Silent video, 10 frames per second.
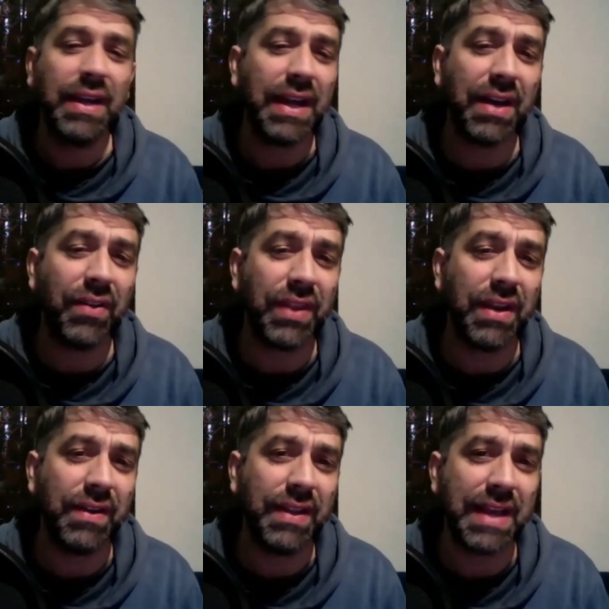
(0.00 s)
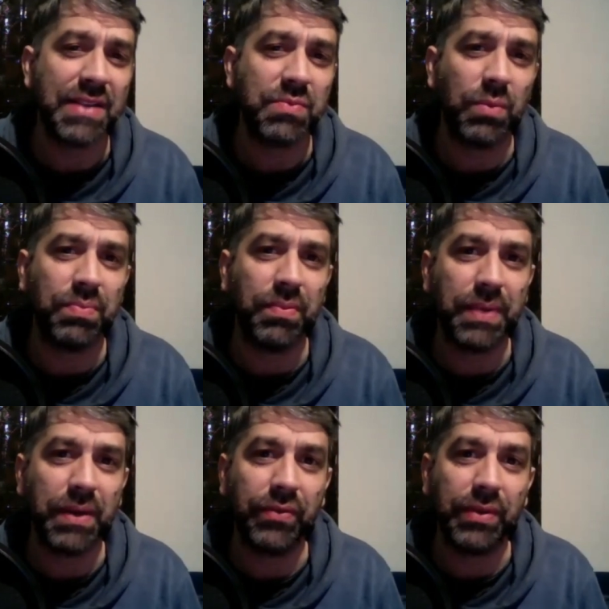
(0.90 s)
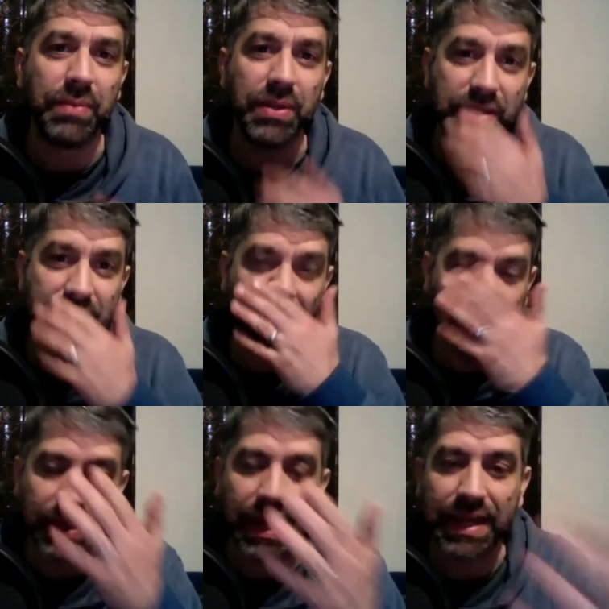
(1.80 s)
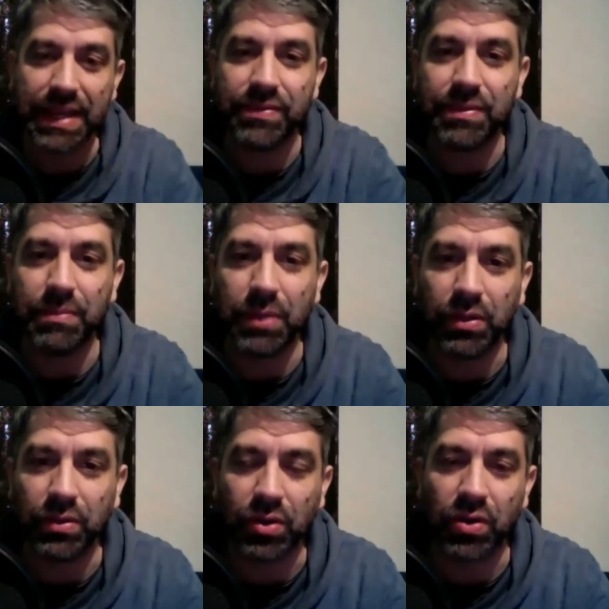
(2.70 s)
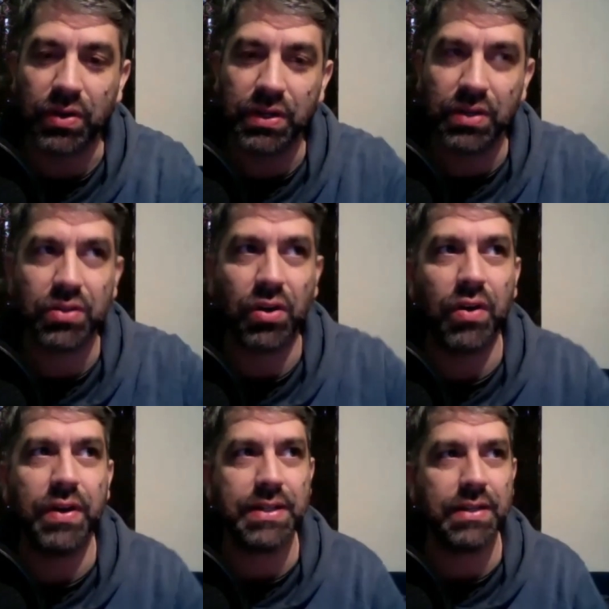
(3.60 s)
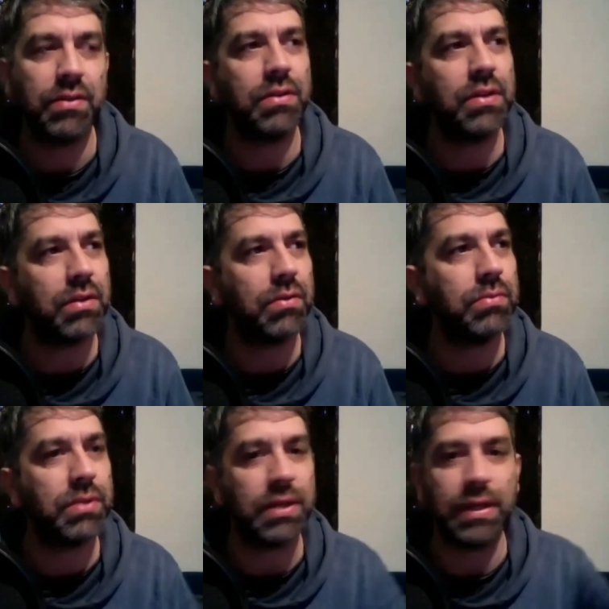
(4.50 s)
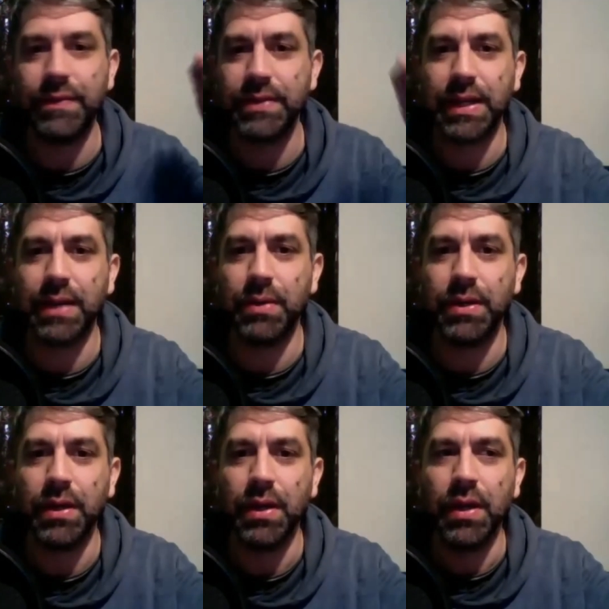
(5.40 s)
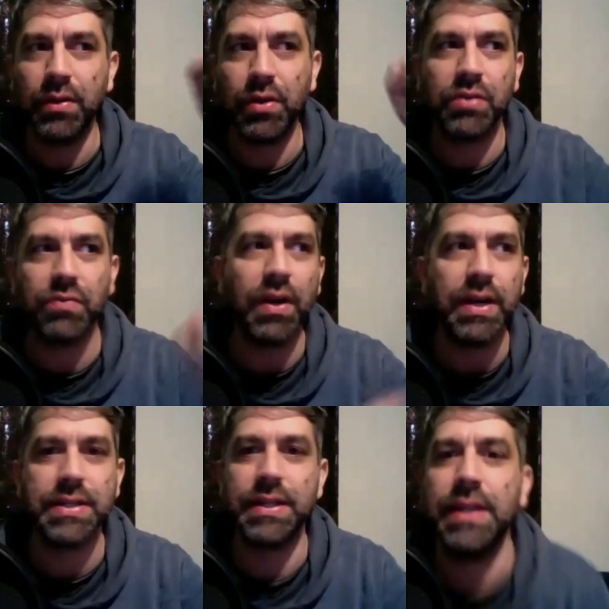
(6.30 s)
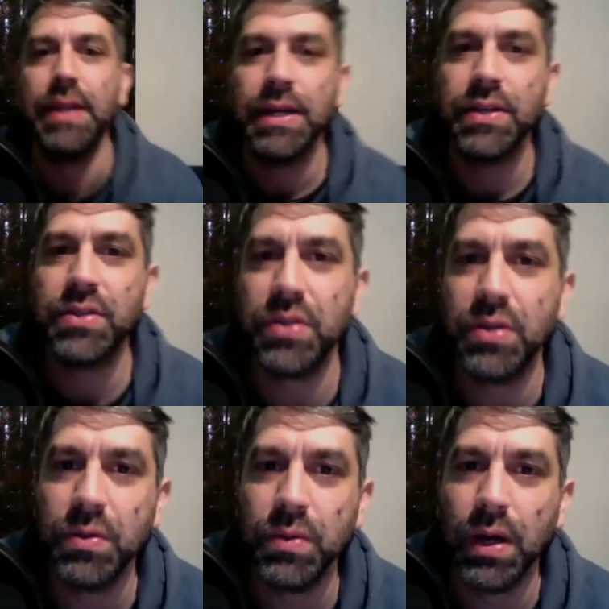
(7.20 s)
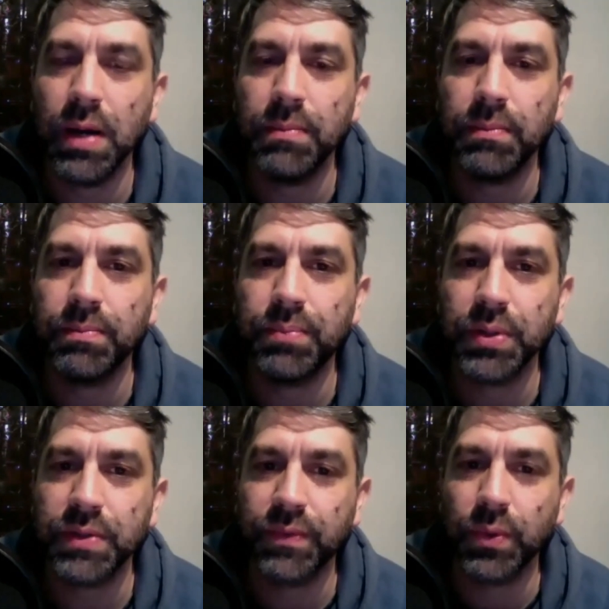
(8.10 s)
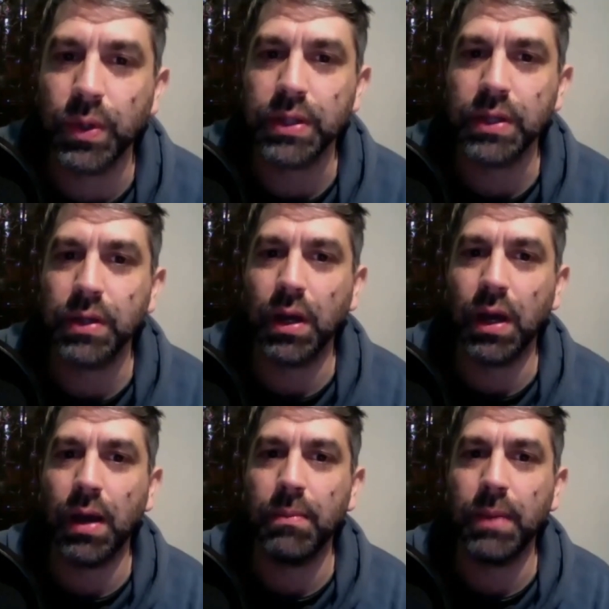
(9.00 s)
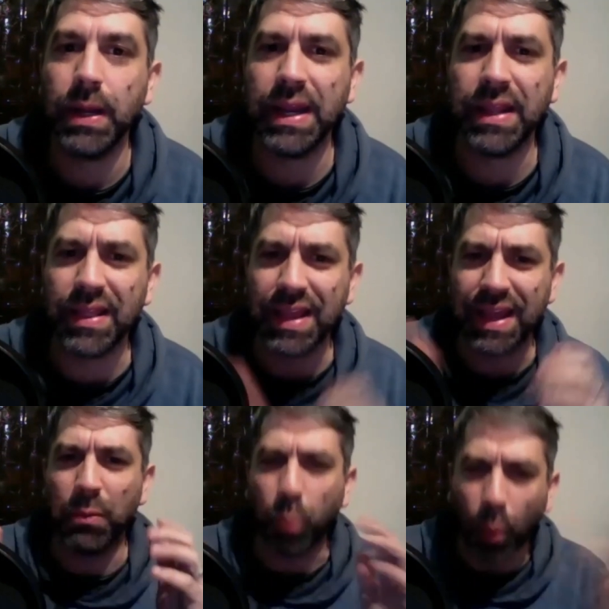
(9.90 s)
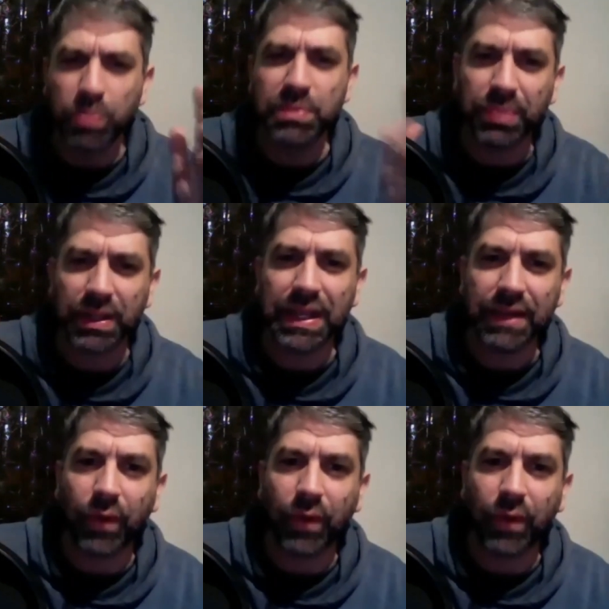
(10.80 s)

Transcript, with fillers: out there, and that's what propels him because he's like that gives them the notor- notoriety. Not- oh, can never say that word. Notoriety to um, push forward um, in their warped belief